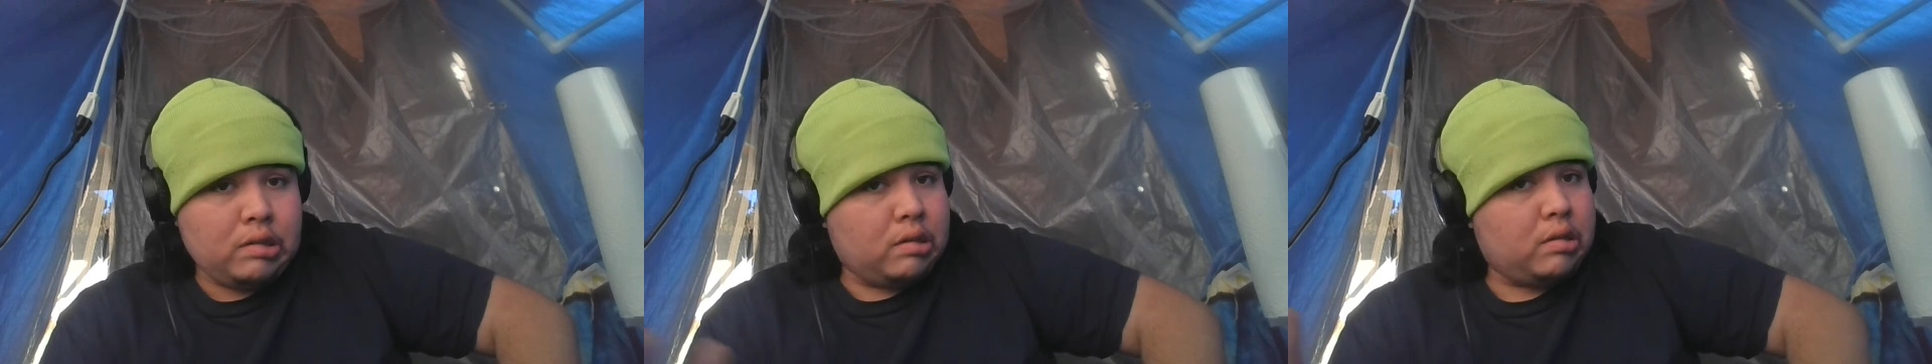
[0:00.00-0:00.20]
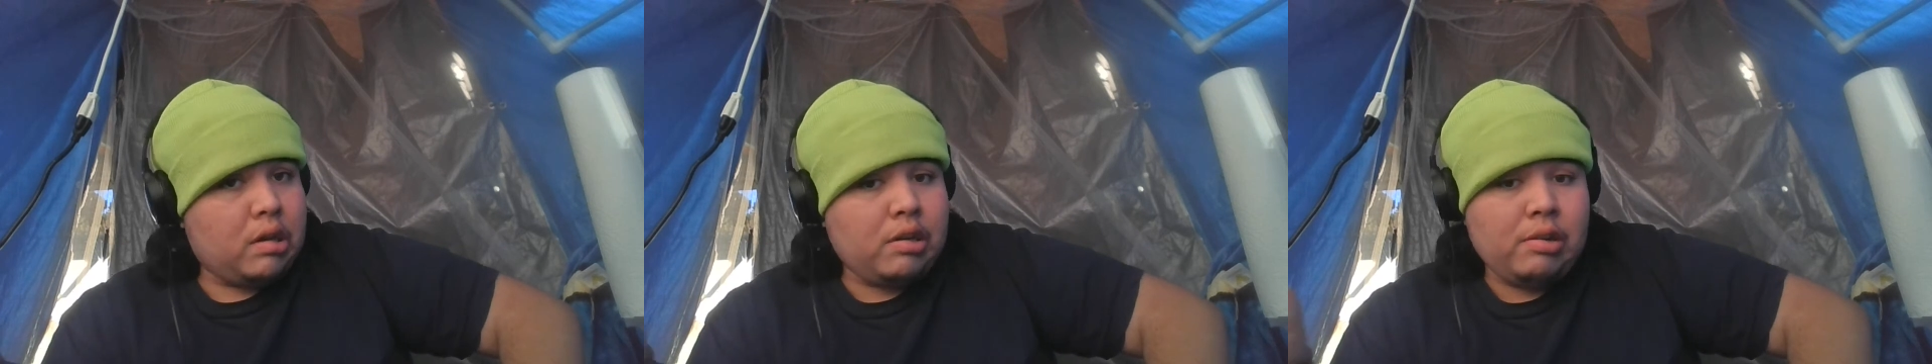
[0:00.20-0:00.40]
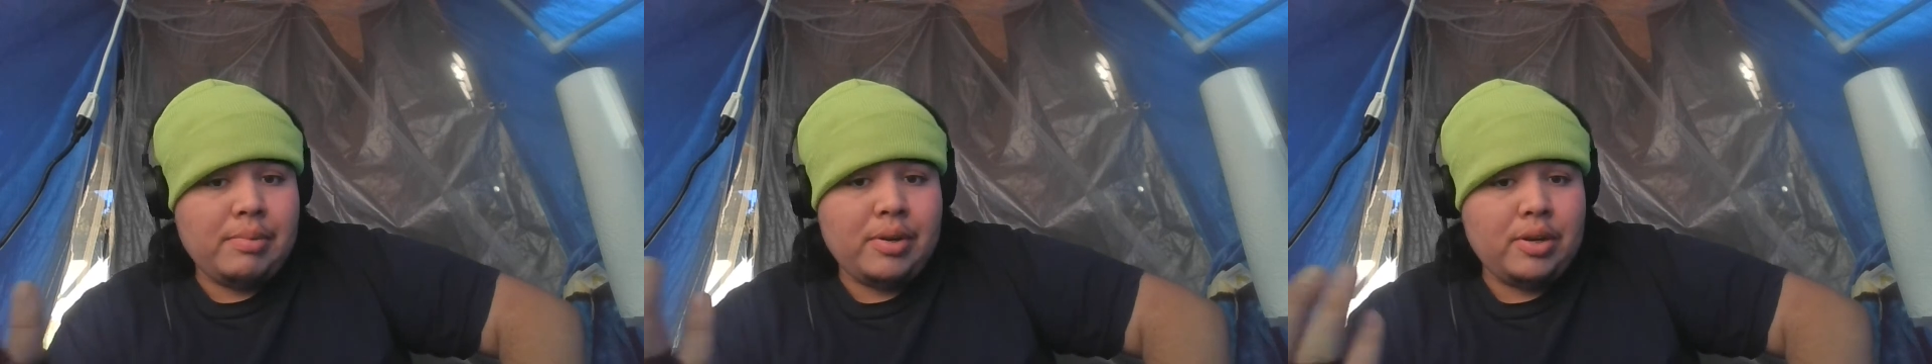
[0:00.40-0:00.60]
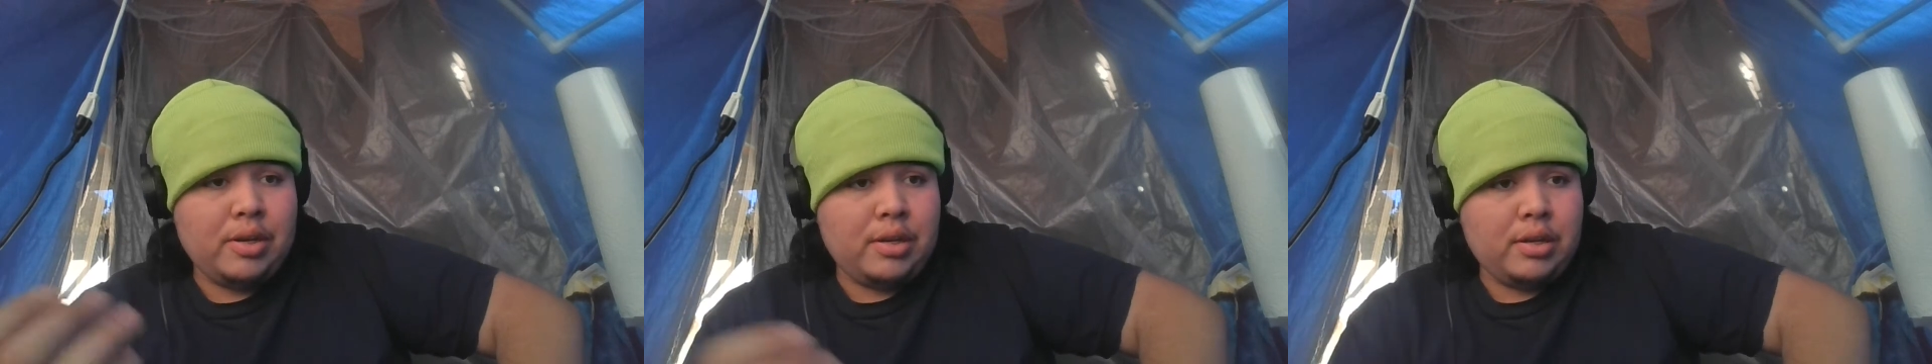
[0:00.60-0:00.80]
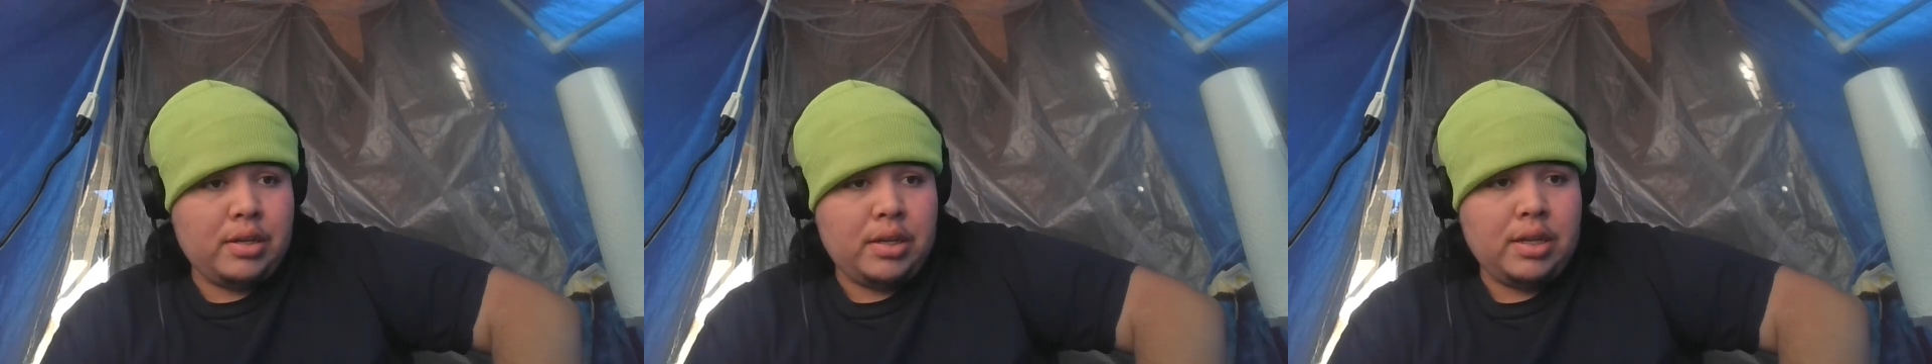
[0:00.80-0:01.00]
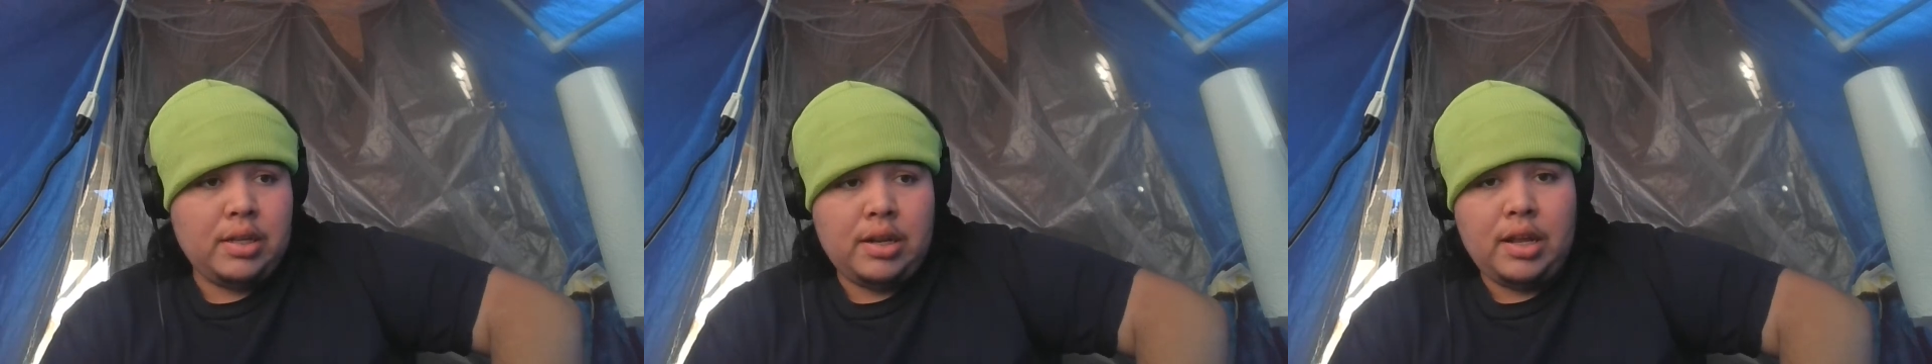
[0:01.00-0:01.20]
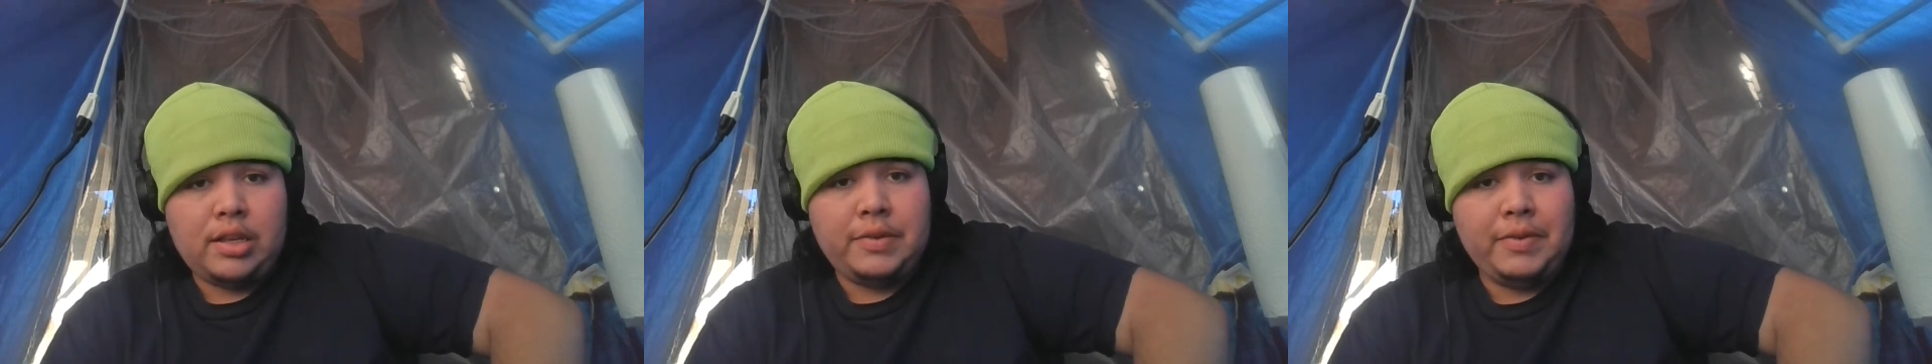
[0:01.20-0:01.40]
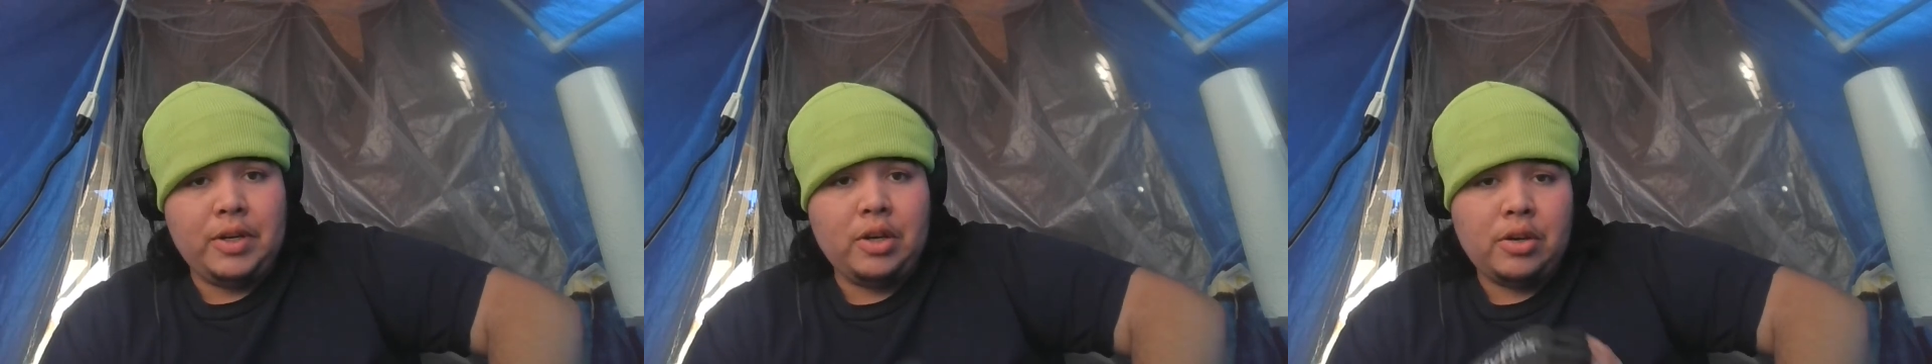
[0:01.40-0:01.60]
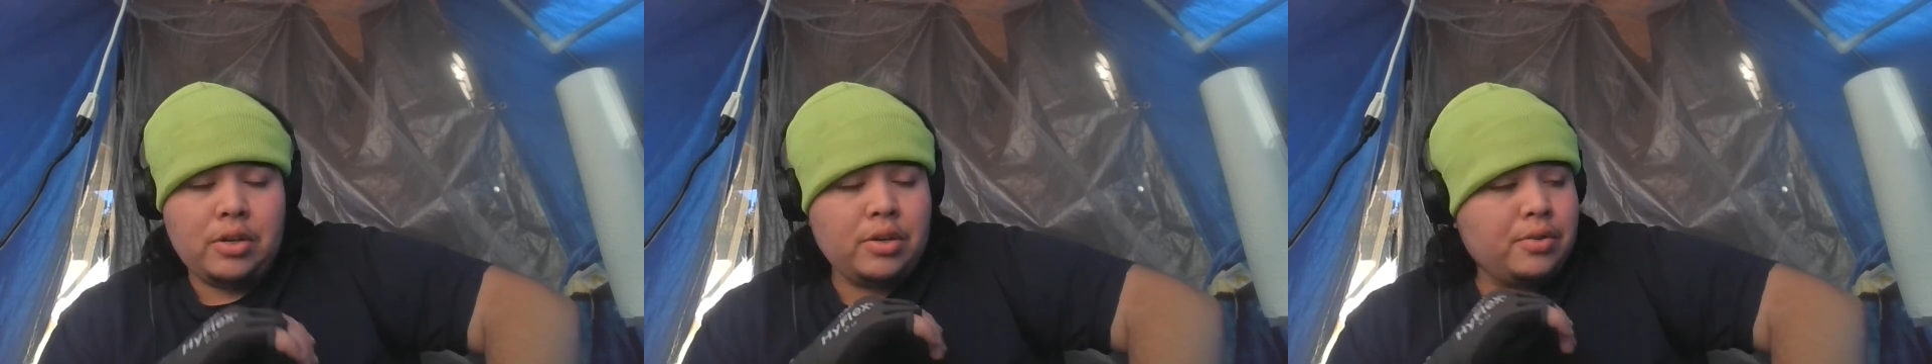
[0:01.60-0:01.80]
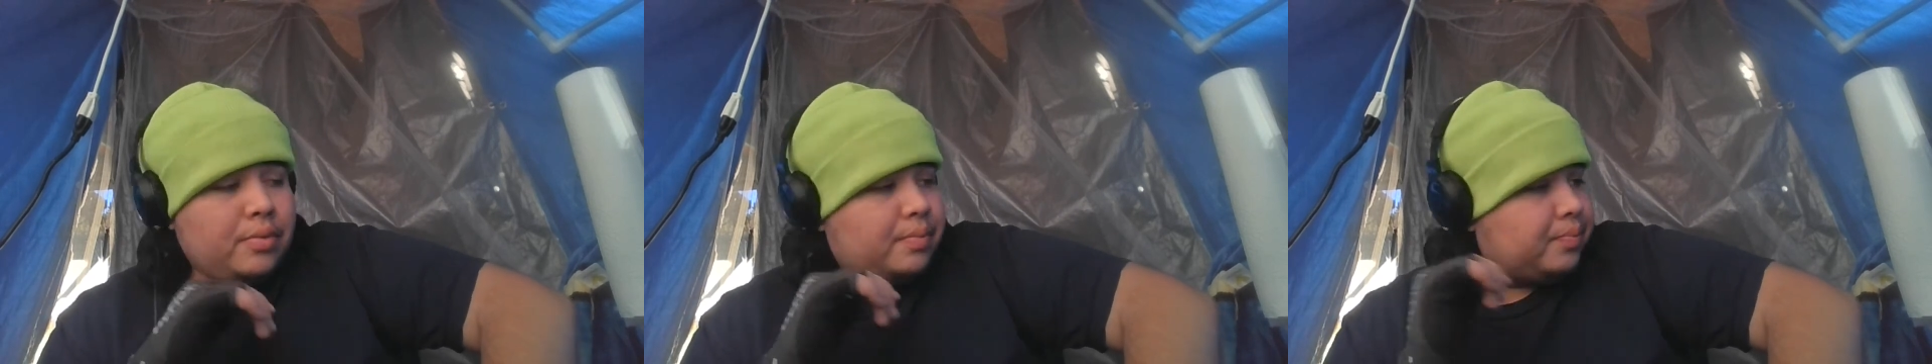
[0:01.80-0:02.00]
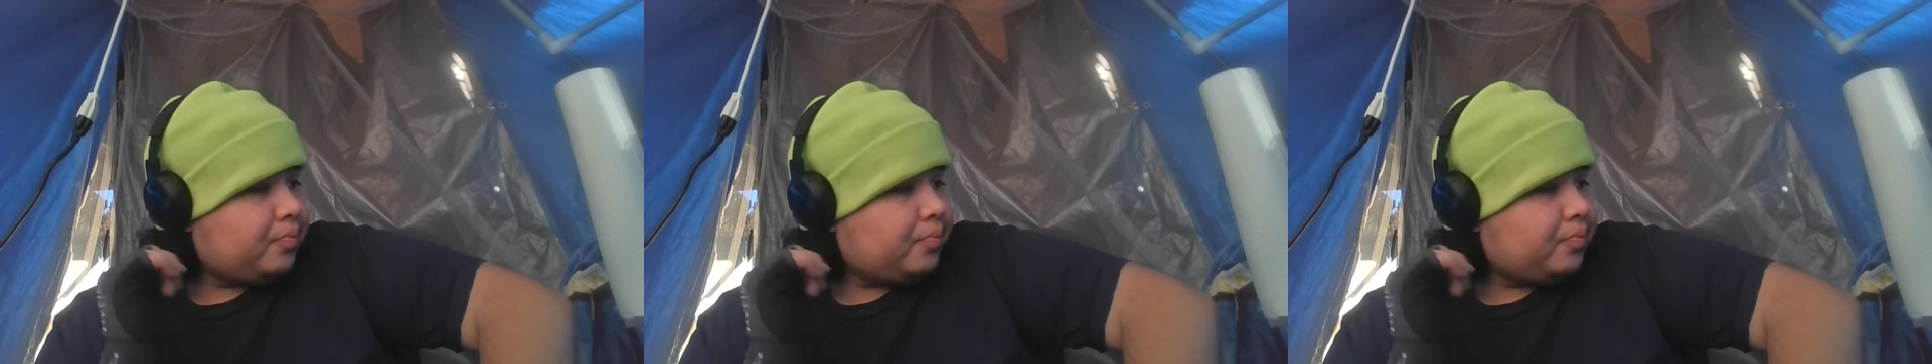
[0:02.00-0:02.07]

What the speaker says: just talk about it in the next video I do.